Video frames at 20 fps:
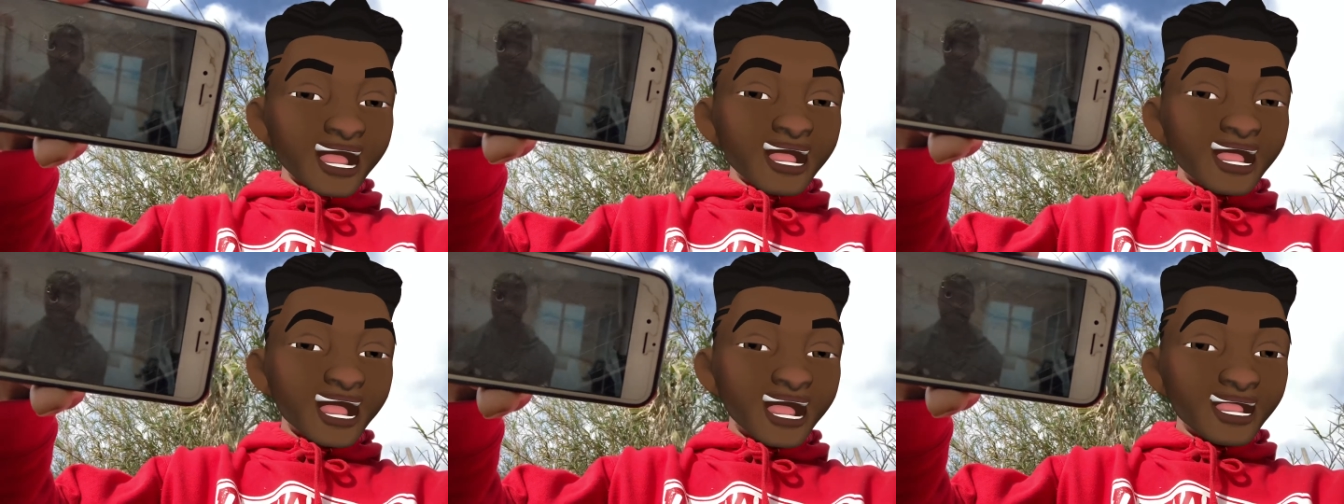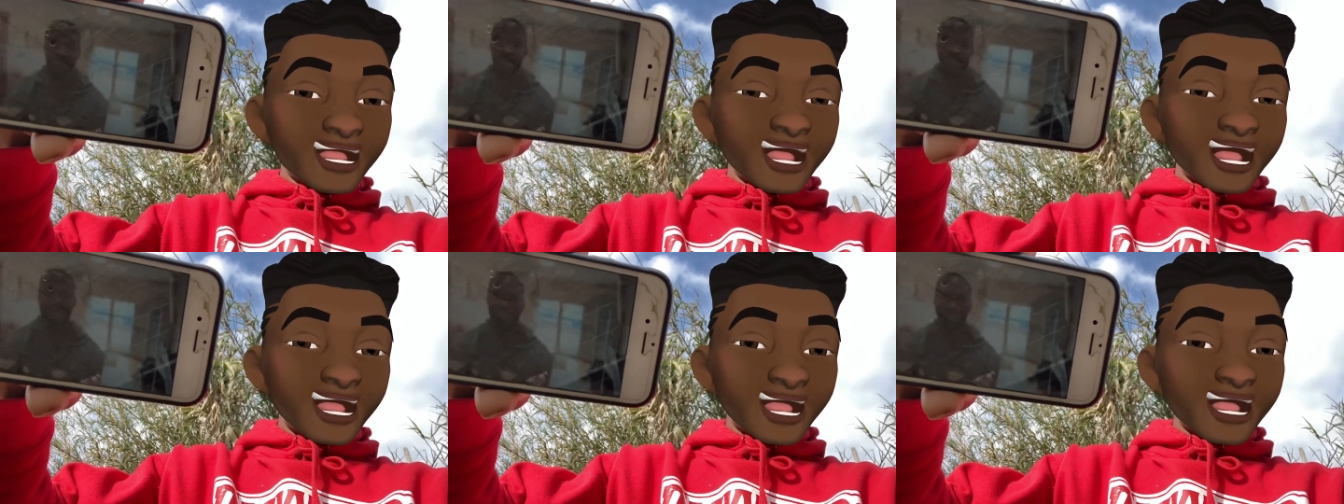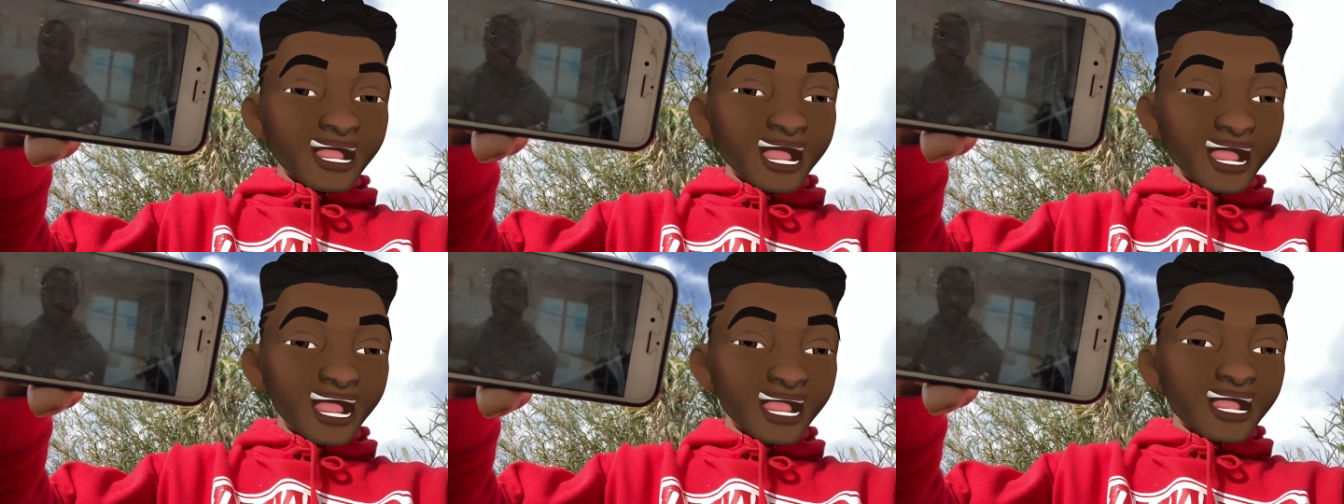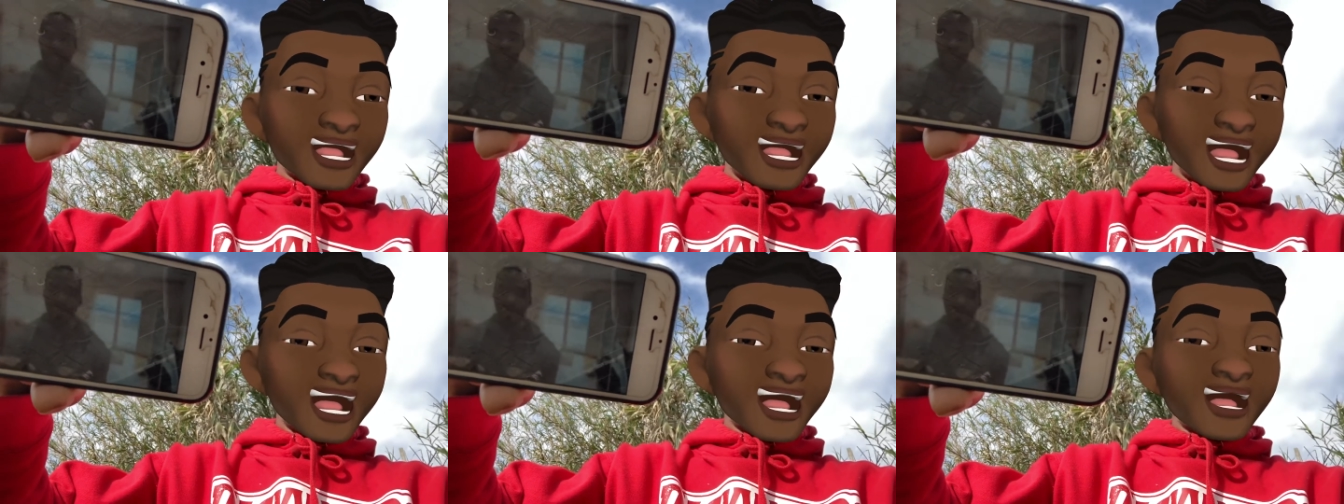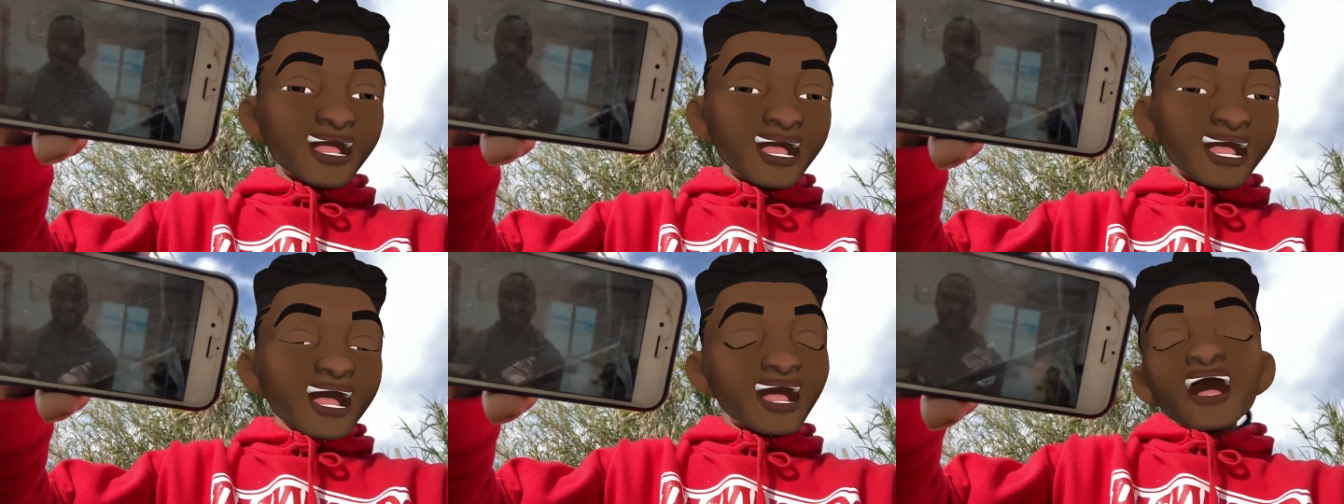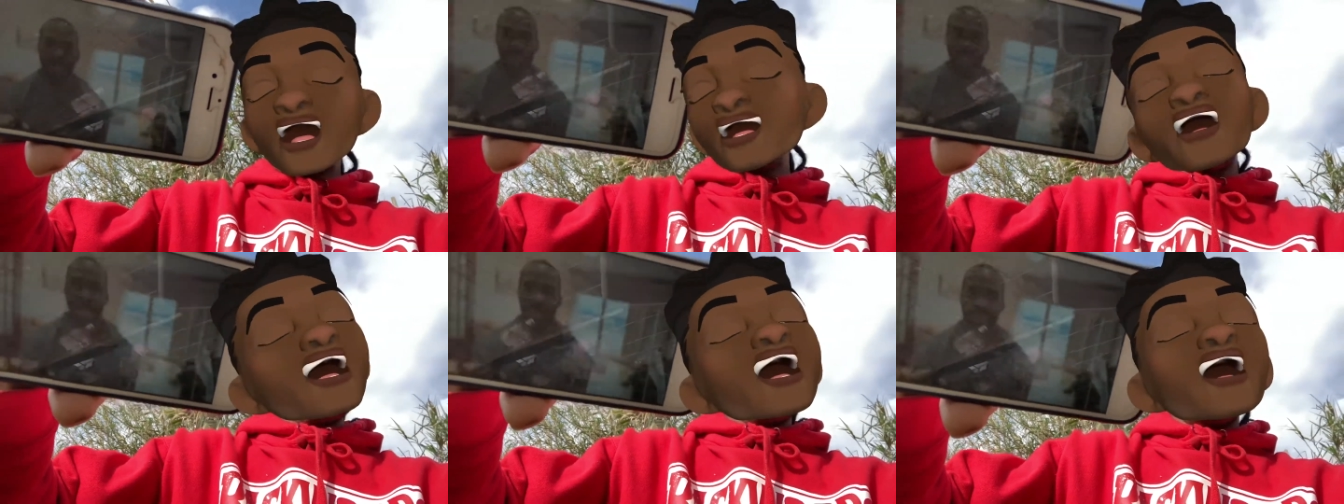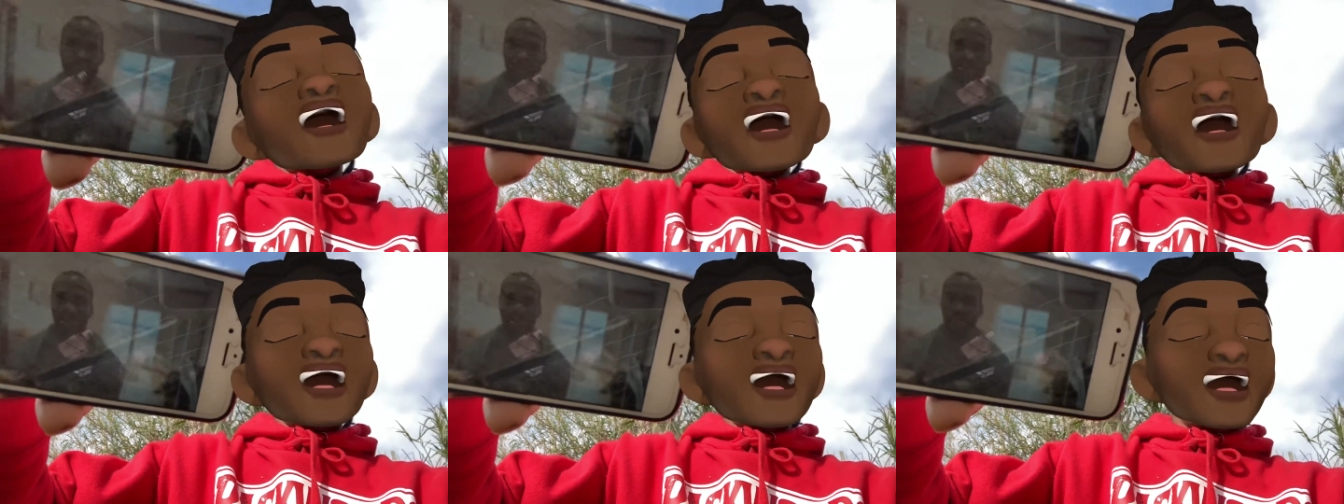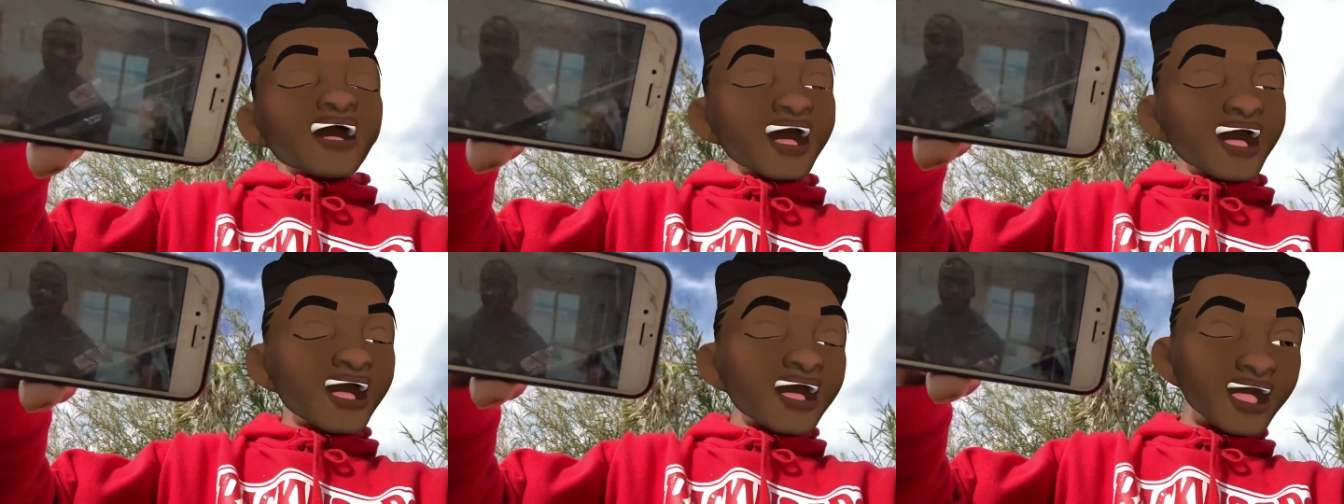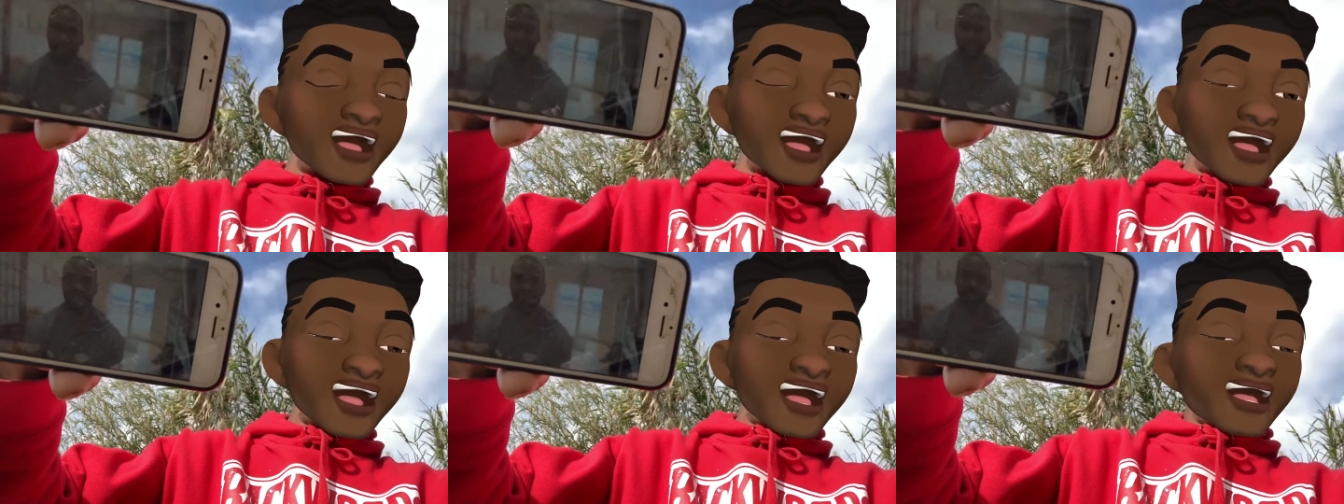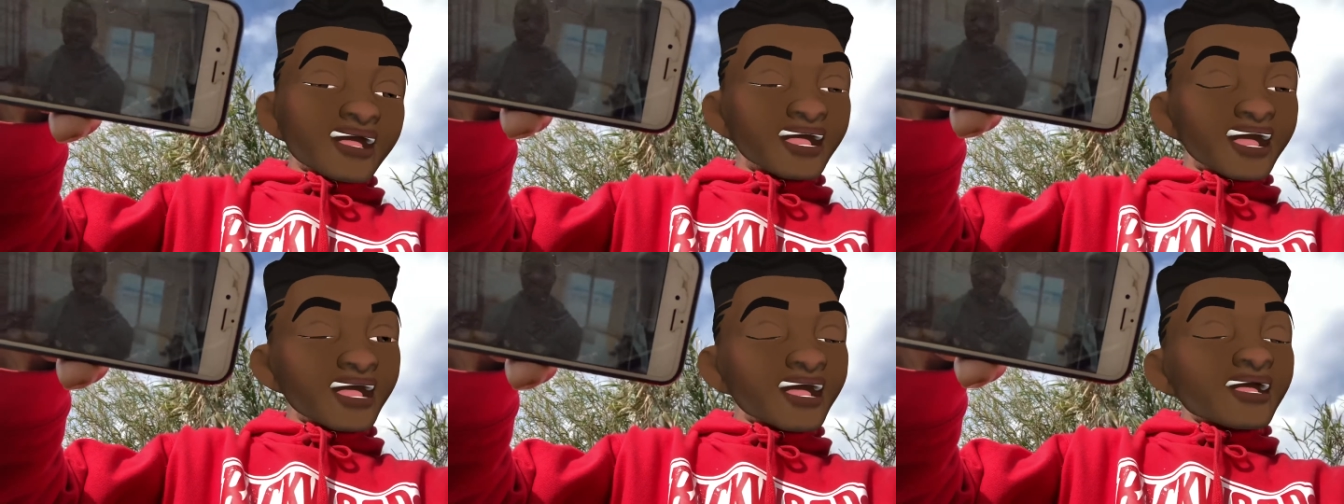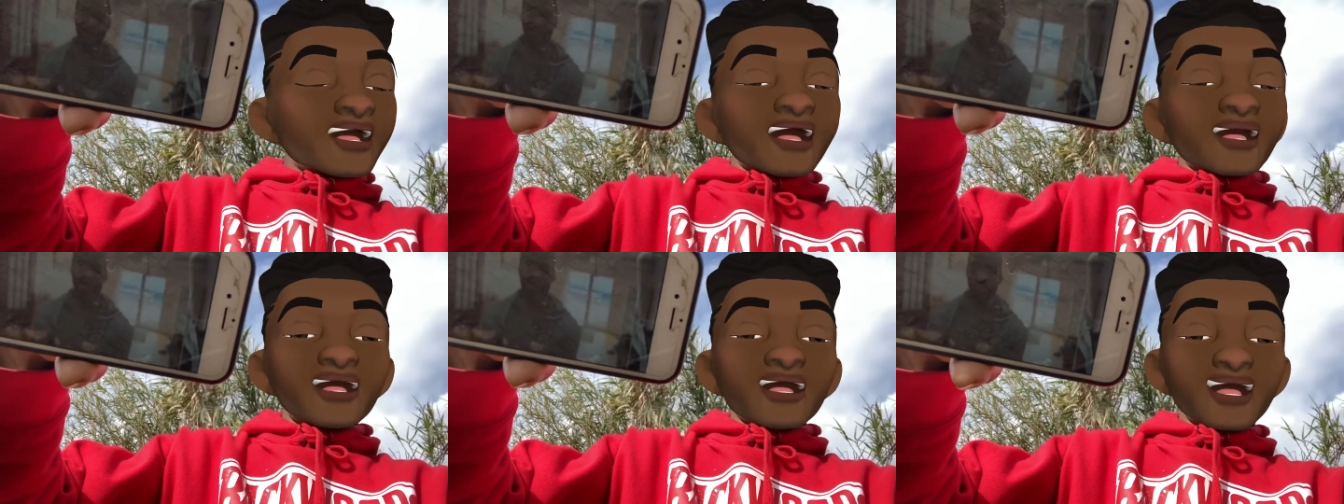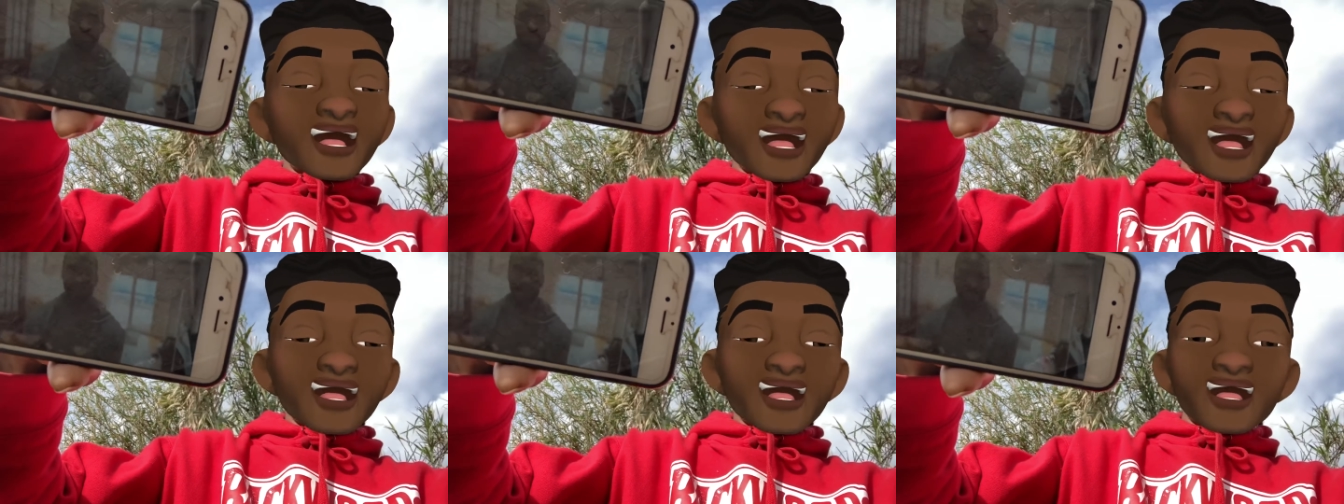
say to myself over and over again. I would affirm to myself.